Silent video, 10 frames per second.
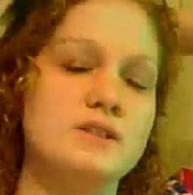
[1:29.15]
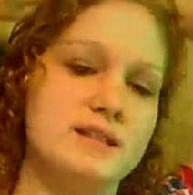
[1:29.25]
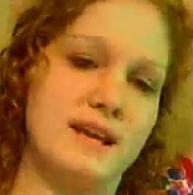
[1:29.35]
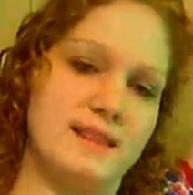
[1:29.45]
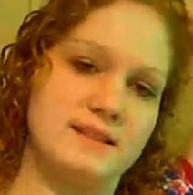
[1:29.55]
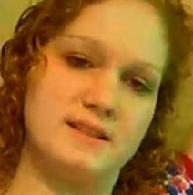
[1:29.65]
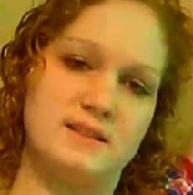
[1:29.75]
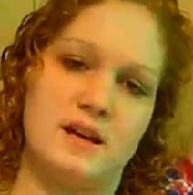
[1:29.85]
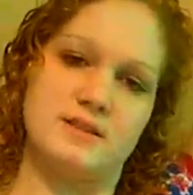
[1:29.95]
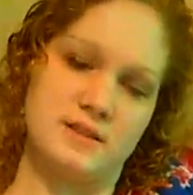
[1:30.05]
And this is
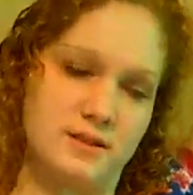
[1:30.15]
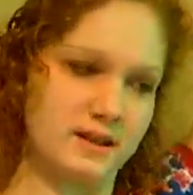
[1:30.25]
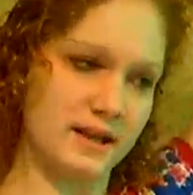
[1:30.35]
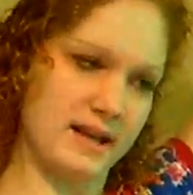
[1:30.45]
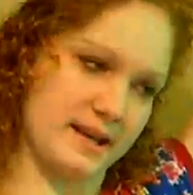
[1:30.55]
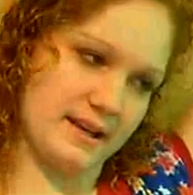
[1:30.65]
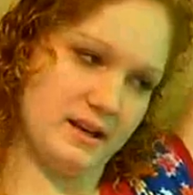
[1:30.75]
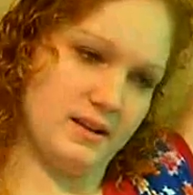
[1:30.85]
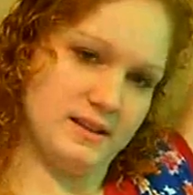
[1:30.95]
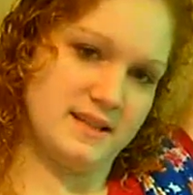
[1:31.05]
also going to kind of
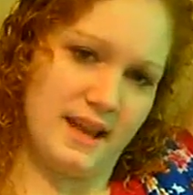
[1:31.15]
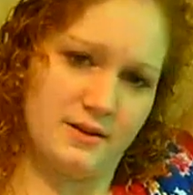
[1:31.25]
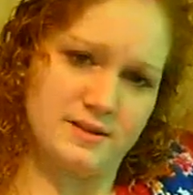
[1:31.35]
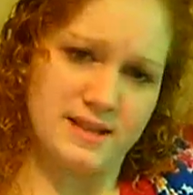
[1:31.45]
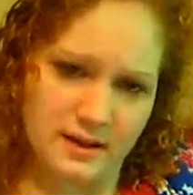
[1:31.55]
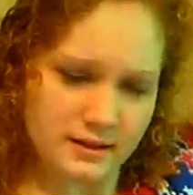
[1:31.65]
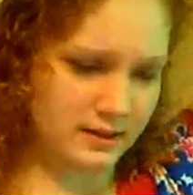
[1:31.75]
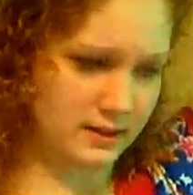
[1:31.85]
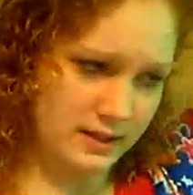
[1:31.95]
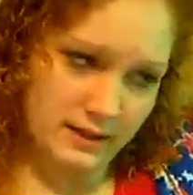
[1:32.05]
get all the tangles out,
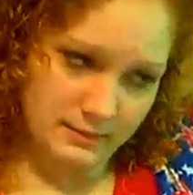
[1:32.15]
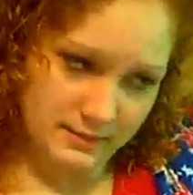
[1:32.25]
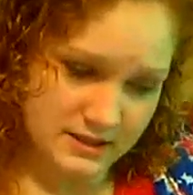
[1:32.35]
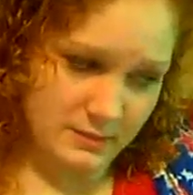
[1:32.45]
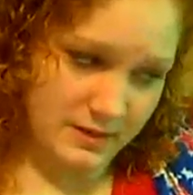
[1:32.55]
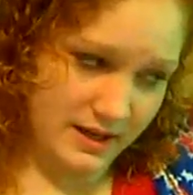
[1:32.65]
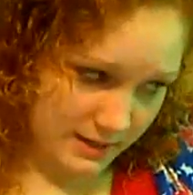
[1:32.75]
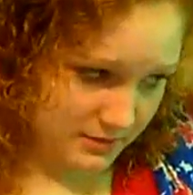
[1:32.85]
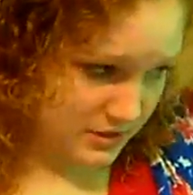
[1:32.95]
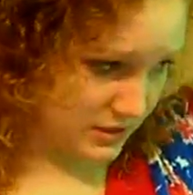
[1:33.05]
because no matter
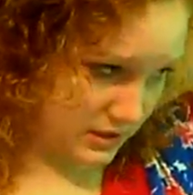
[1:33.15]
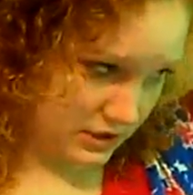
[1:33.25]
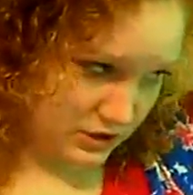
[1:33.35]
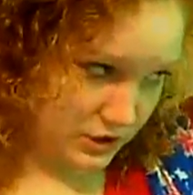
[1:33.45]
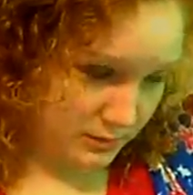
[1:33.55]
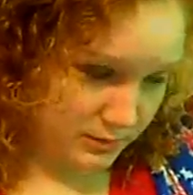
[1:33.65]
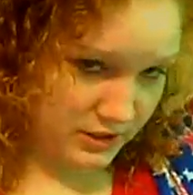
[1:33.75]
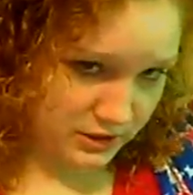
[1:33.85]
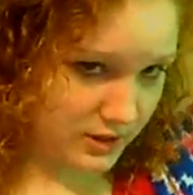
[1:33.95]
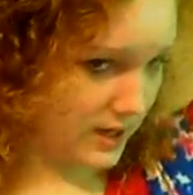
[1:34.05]
how much conditioner you
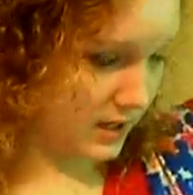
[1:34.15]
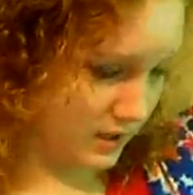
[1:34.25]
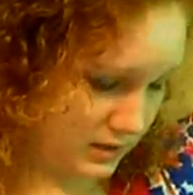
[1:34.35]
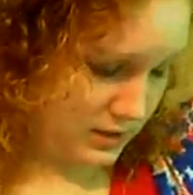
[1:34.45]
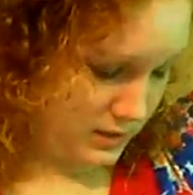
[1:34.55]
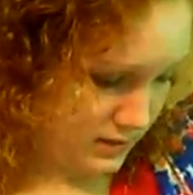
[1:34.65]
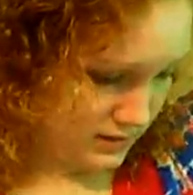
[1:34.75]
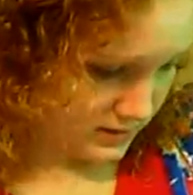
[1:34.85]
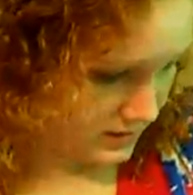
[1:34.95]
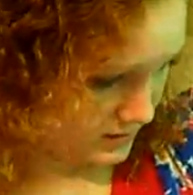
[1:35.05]
put in your hair,
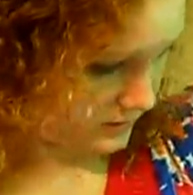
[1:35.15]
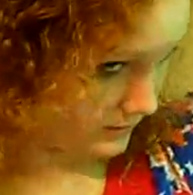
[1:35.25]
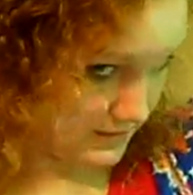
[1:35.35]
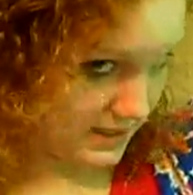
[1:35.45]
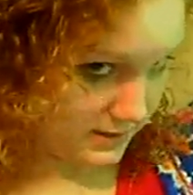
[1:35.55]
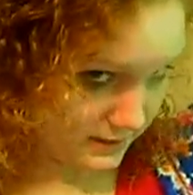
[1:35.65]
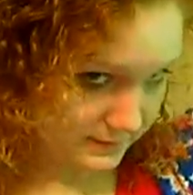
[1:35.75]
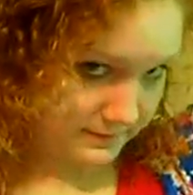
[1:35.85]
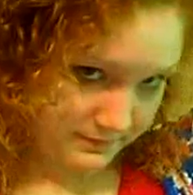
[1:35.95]
it's still going to be tangly.